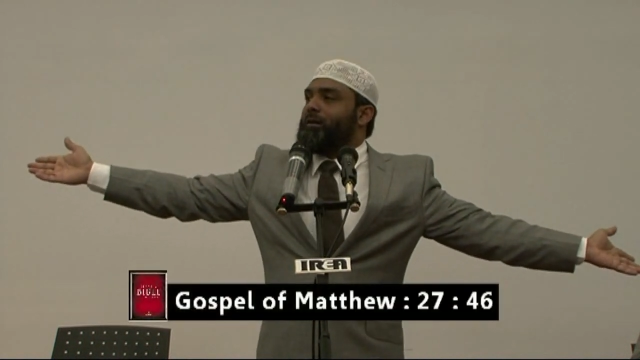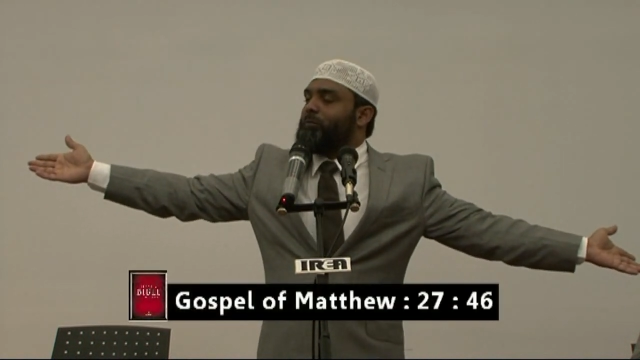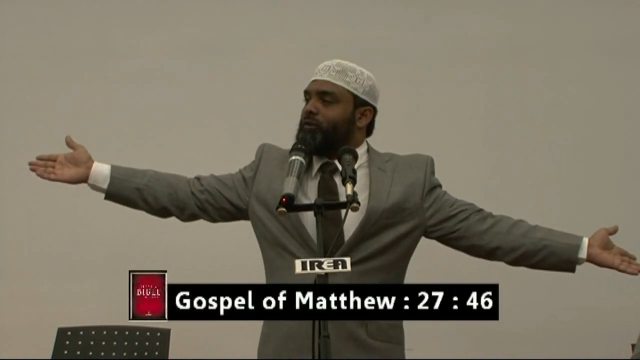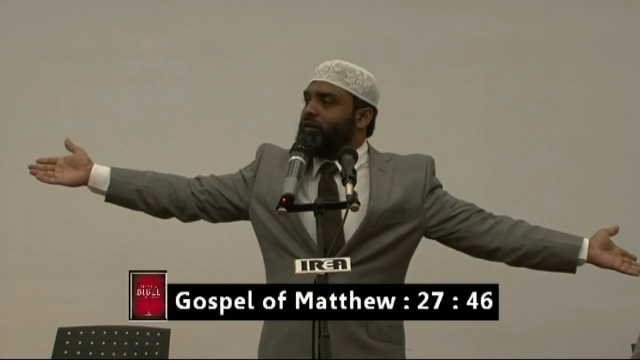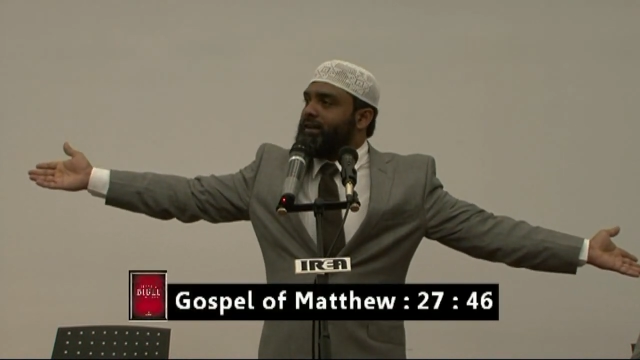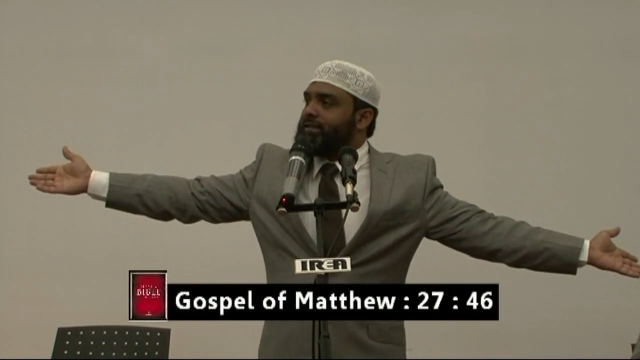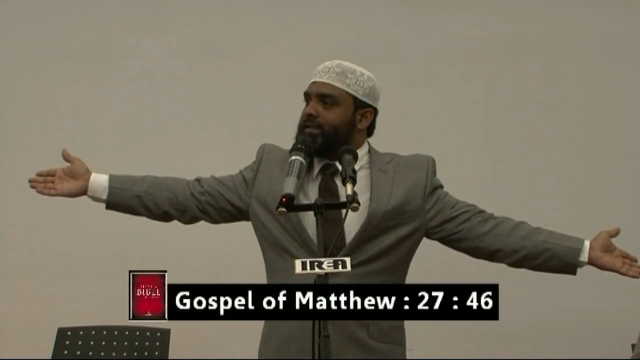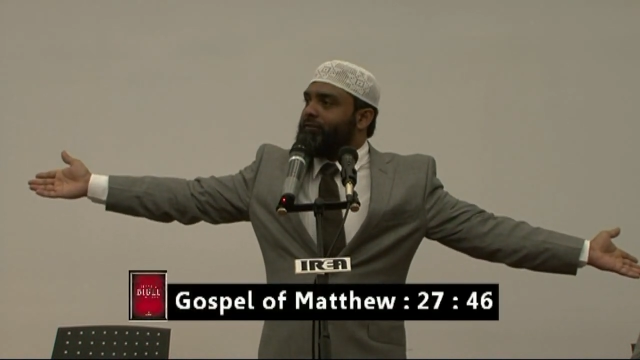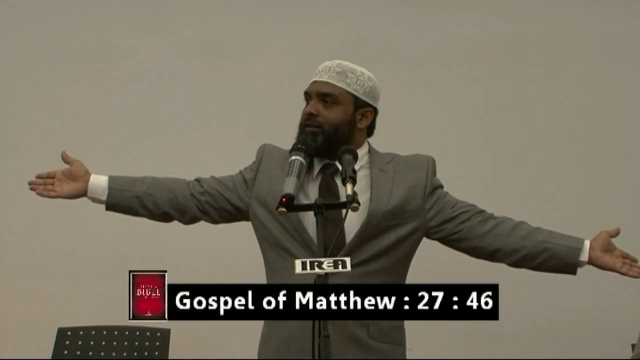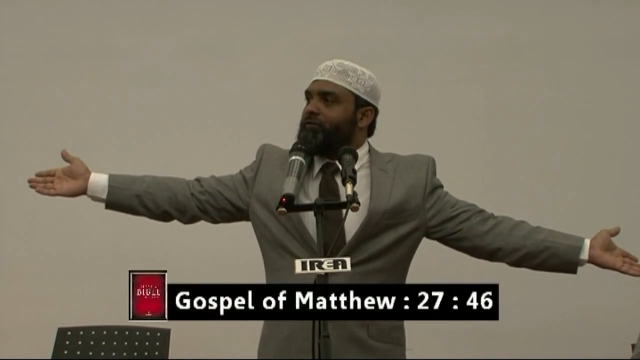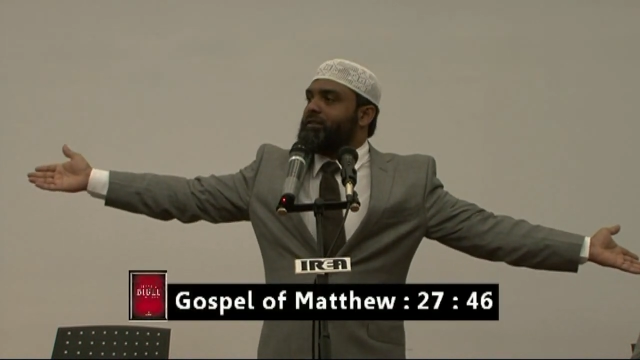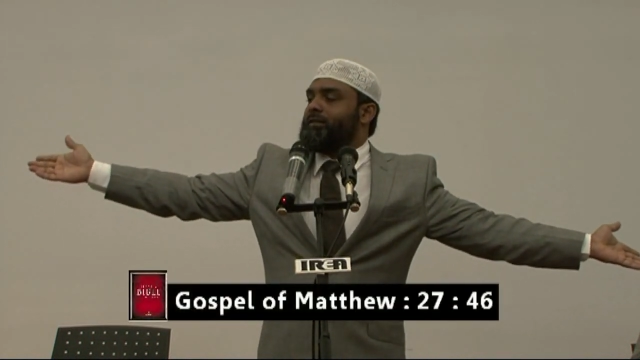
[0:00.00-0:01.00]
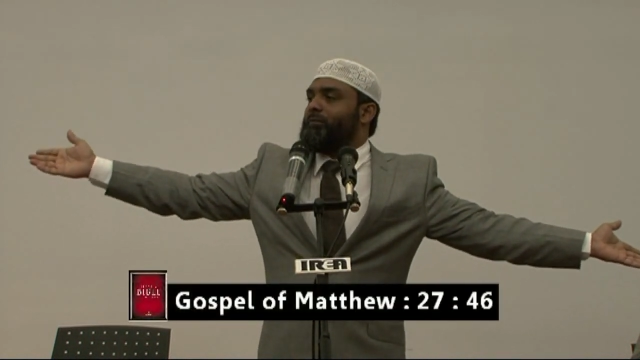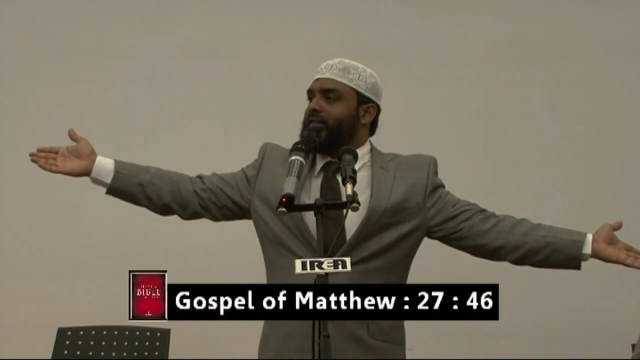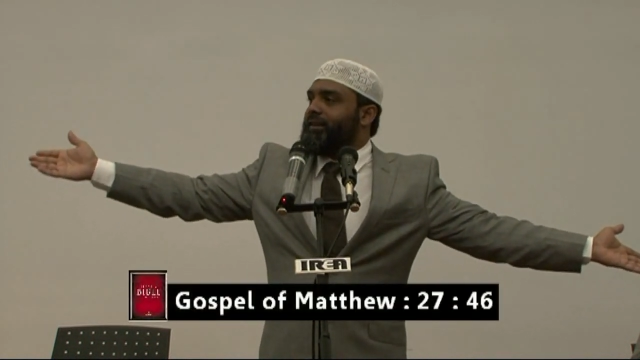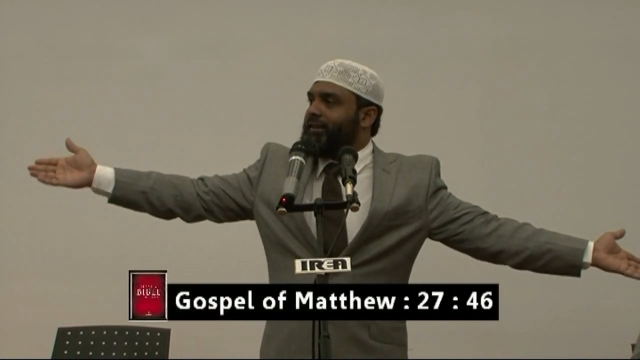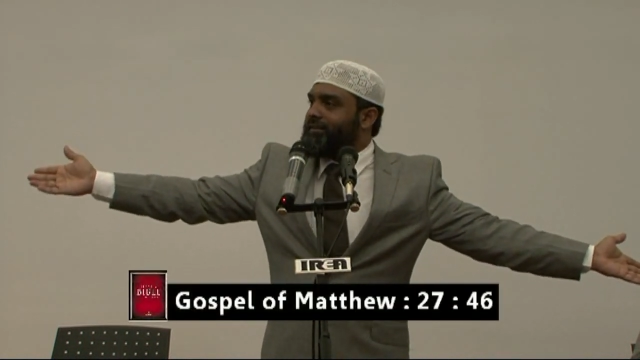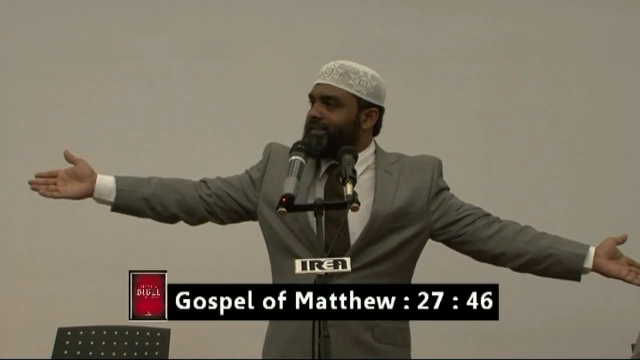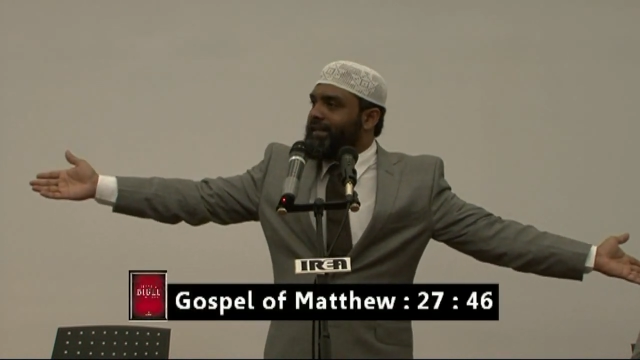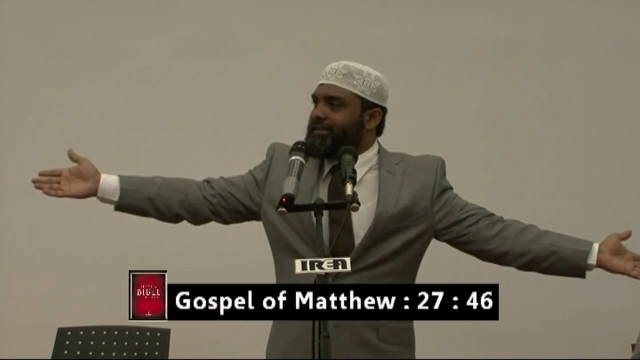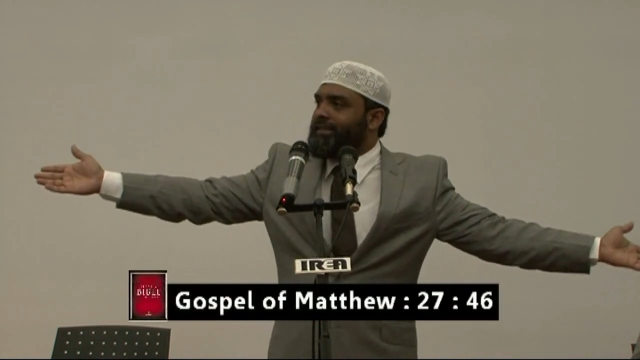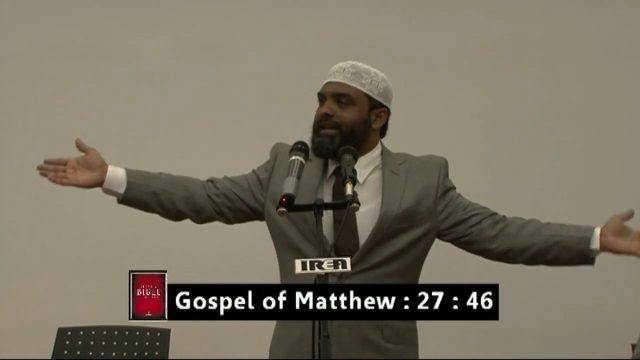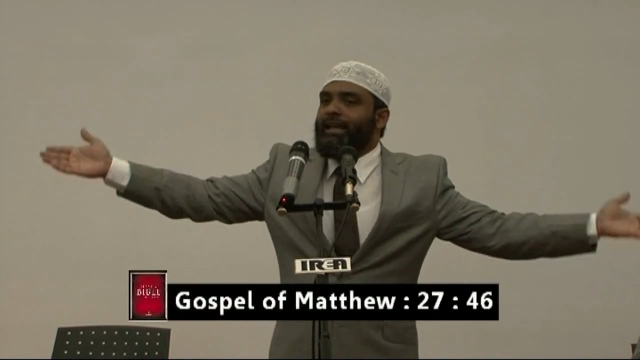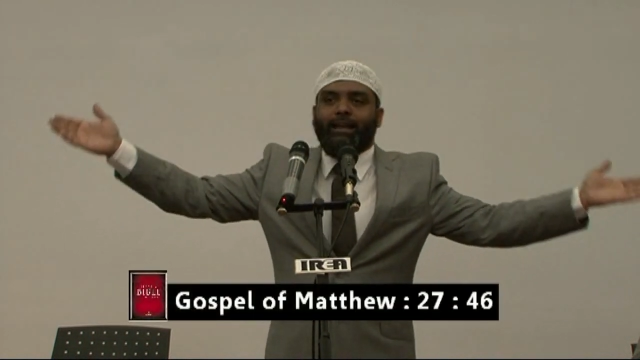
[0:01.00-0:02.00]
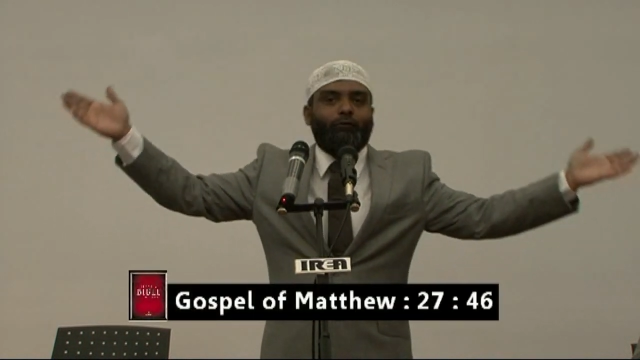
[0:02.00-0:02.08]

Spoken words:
chapter number 27, verse number 36,